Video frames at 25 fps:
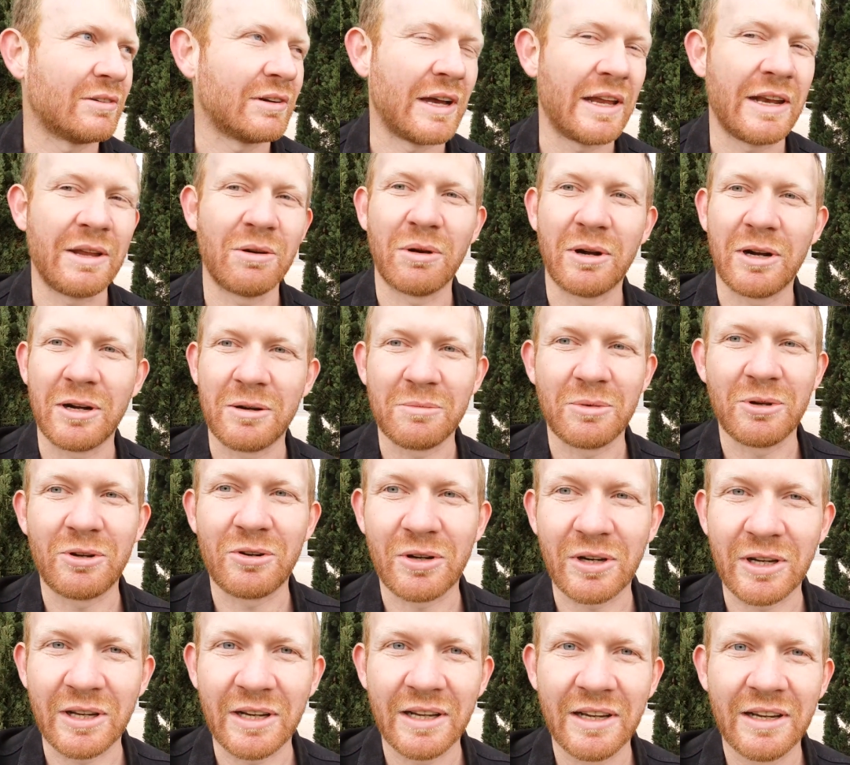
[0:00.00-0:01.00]
anywhere in
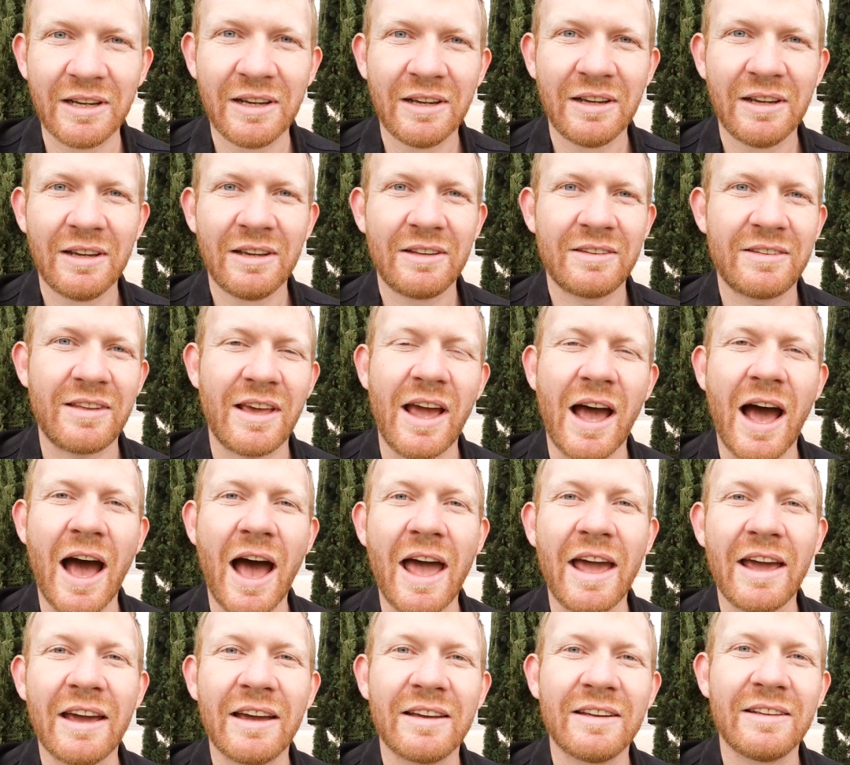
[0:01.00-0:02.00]
Madrid, say
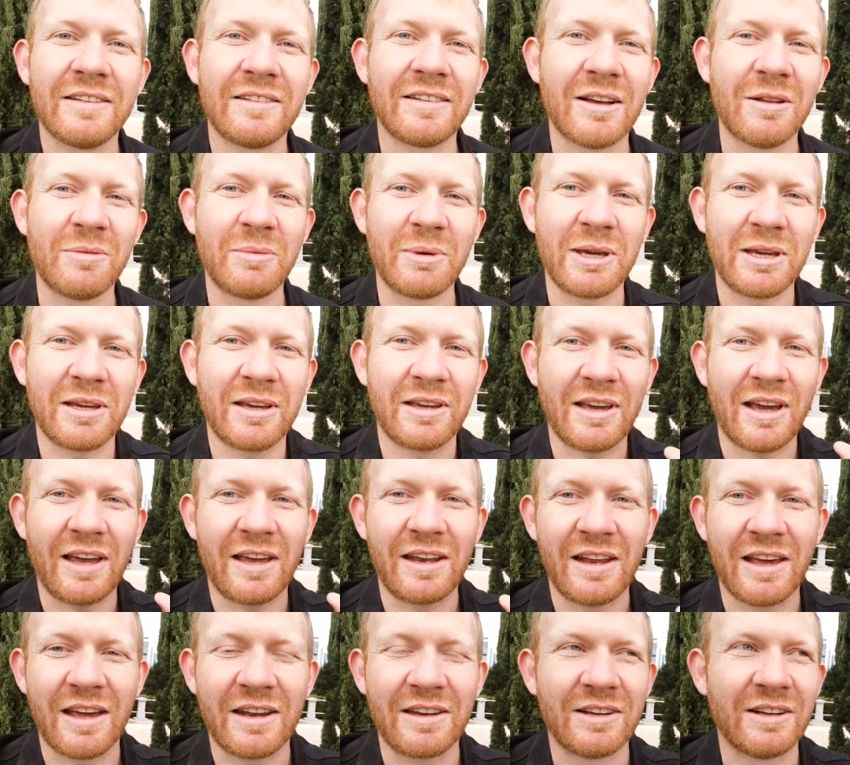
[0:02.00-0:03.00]
hi. Tell me,
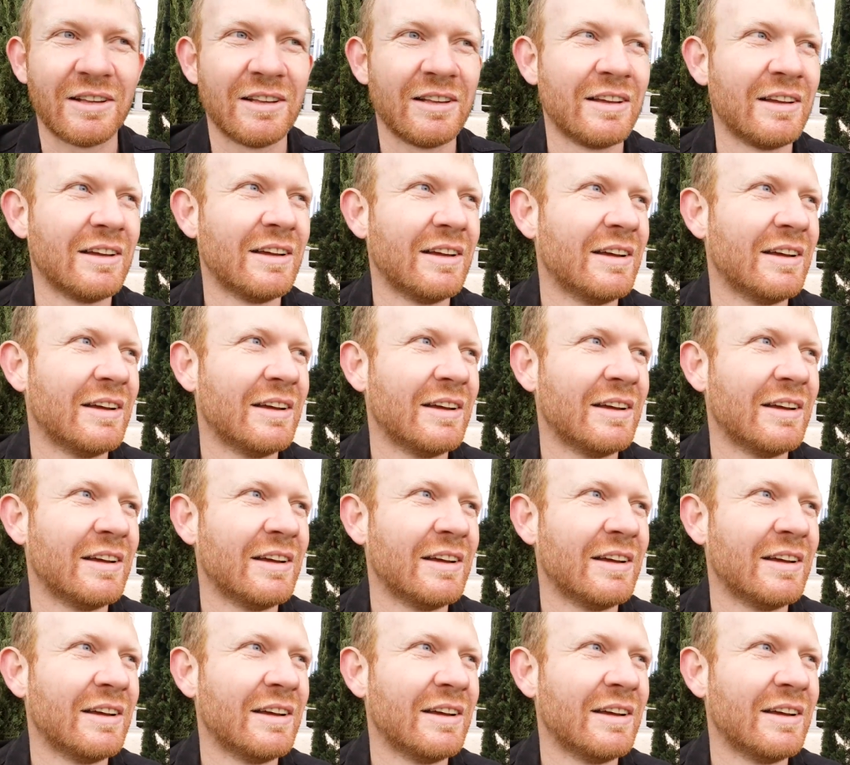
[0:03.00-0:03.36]
hey, Daniel.